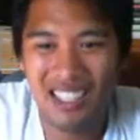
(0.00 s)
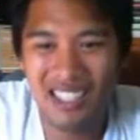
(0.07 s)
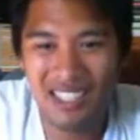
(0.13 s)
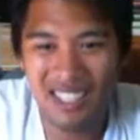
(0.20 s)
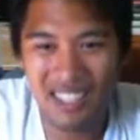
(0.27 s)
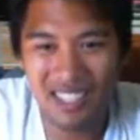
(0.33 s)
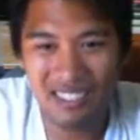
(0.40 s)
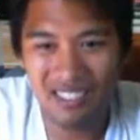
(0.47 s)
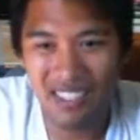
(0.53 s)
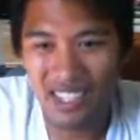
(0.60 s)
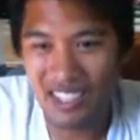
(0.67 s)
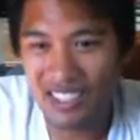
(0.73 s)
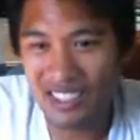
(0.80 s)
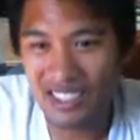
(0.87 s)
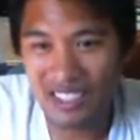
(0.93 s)
His
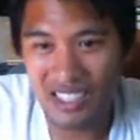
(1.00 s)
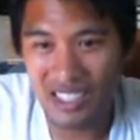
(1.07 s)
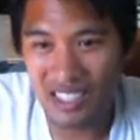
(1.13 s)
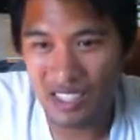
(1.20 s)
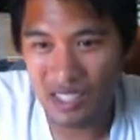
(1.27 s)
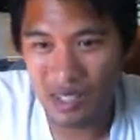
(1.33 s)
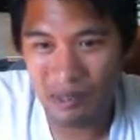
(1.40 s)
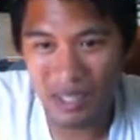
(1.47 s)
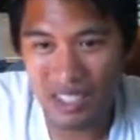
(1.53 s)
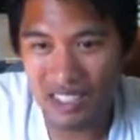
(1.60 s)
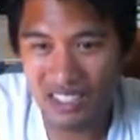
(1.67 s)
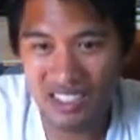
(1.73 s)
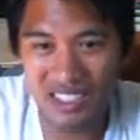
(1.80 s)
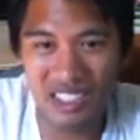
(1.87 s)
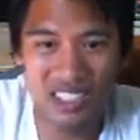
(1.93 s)
offense. Uh, I
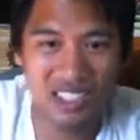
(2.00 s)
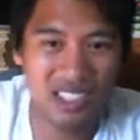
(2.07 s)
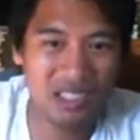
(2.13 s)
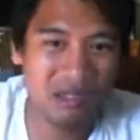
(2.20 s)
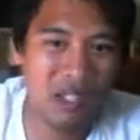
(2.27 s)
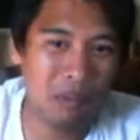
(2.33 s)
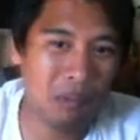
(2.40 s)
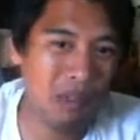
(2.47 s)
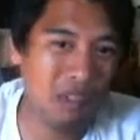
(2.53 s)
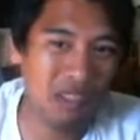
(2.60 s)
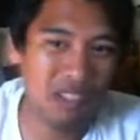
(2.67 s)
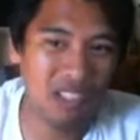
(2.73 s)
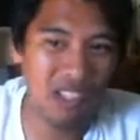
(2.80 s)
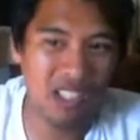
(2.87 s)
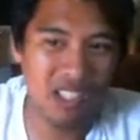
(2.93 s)
just like seeing him get
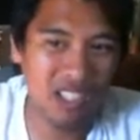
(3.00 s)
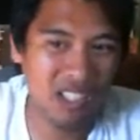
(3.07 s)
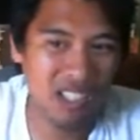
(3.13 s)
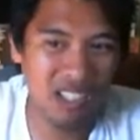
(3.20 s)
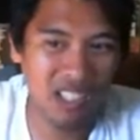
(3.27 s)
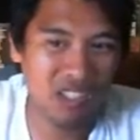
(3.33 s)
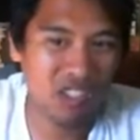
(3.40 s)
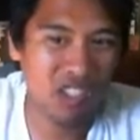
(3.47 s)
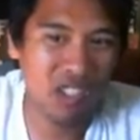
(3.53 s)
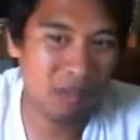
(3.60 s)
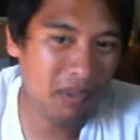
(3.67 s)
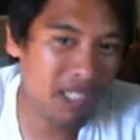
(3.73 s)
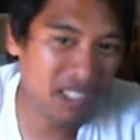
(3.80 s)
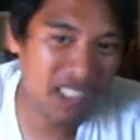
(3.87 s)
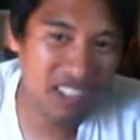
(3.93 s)
more uh, lower
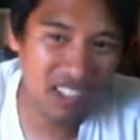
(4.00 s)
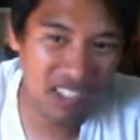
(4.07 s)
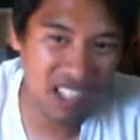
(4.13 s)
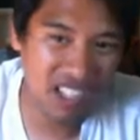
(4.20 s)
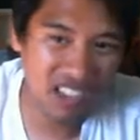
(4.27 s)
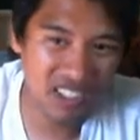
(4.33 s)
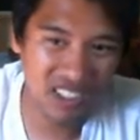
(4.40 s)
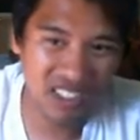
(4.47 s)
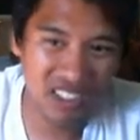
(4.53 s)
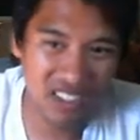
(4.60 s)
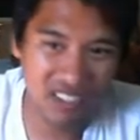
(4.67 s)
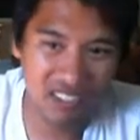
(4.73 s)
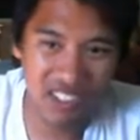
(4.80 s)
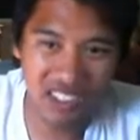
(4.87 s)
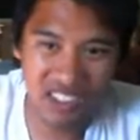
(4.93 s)
to mid tier guys
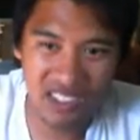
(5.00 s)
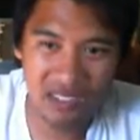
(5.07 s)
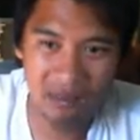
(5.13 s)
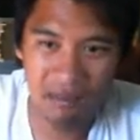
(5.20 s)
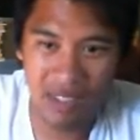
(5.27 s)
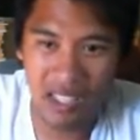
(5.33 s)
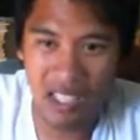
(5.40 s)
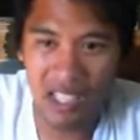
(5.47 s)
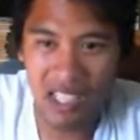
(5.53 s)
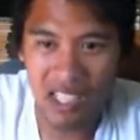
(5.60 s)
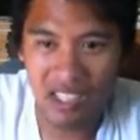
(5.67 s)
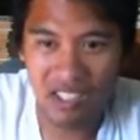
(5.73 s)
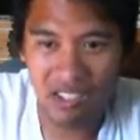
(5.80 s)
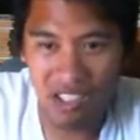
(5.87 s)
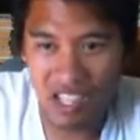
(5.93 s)
in the division.
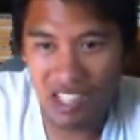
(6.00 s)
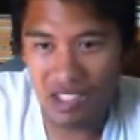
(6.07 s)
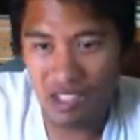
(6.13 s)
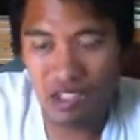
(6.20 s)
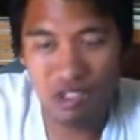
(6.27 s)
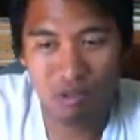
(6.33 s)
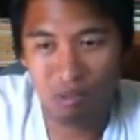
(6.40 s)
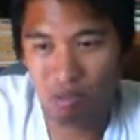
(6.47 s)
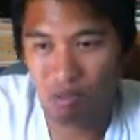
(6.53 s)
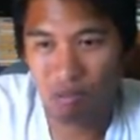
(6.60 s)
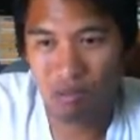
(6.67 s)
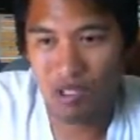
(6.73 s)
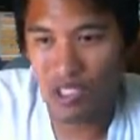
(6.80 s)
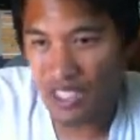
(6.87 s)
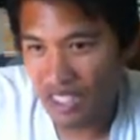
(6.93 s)
Krauss,
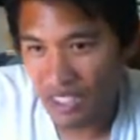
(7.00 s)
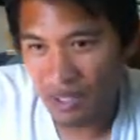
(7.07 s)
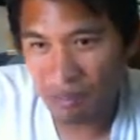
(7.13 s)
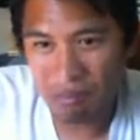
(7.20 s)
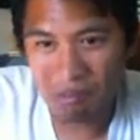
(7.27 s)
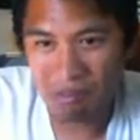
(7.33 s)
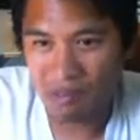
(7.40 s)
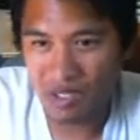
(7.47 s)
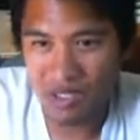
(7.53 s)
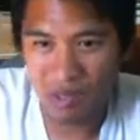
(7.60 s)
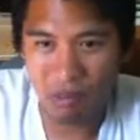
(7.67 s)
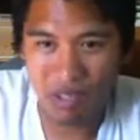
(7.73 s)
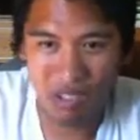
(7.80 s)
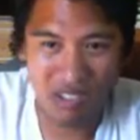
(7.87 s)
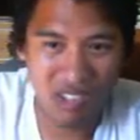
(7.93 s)
same.
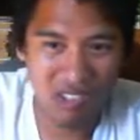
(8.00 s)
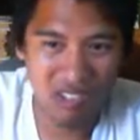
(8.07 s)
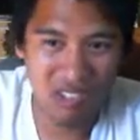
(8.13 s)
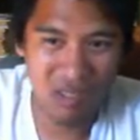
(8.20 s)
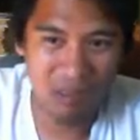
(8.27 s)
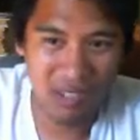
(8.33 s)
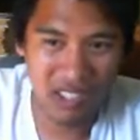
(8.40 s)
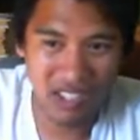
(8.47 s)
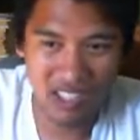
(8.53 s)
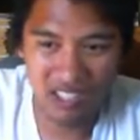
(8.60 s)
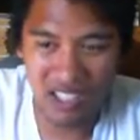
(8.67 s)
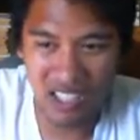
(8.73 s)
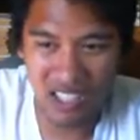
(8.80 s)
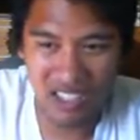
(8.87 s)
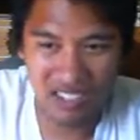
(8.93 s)
It's more lower to mid
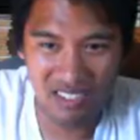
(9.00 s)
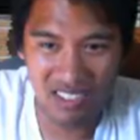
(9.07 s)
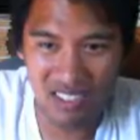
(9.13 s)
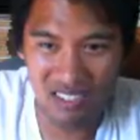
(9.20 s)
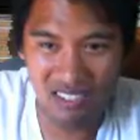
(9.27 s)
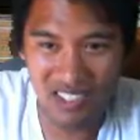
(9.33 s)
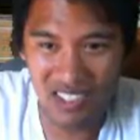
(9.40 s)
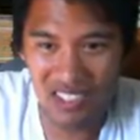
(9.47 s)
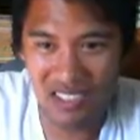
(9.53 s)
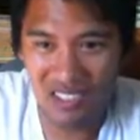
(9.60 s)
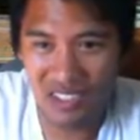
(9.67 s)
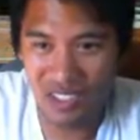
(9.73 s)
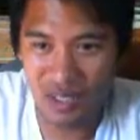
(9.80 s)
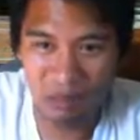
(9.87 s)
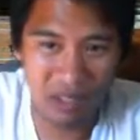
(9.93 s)
tier guys in the
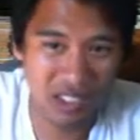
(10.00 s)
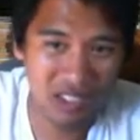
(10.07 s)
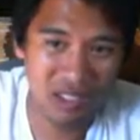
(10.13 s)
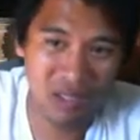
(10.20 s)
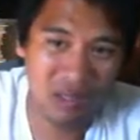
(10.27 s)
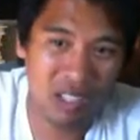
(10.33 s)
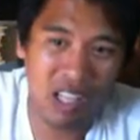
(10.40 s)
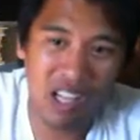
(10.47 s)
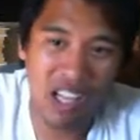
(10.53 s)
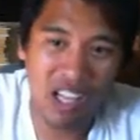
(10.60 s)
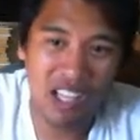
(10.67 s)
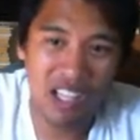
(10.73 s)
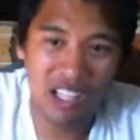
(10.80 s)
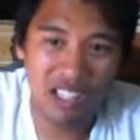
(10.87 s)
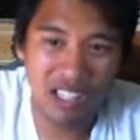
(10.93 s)
division, I suppose.
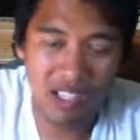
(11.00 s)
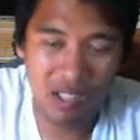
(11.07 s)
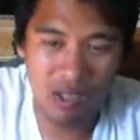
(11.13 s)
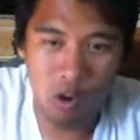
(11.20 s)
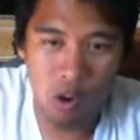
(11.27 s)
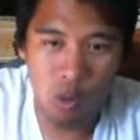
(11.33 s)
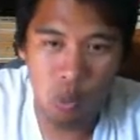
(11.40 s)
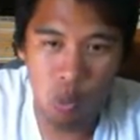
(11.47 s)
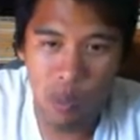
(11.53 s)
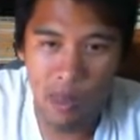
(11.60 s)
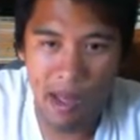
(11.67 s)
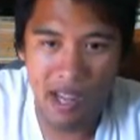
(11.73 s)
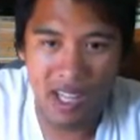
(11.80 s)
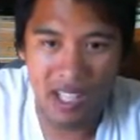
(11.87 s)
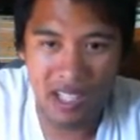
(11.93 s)
You know.
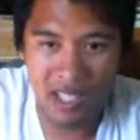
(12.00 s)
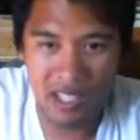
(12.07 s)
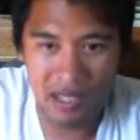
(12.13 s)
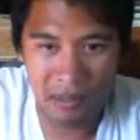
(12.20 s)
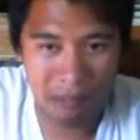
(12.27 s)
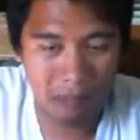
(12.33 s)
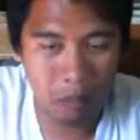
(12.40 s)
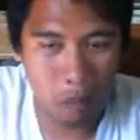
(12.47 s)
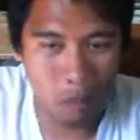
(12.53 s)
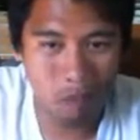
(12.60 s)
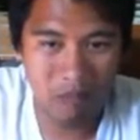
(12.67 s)
Um,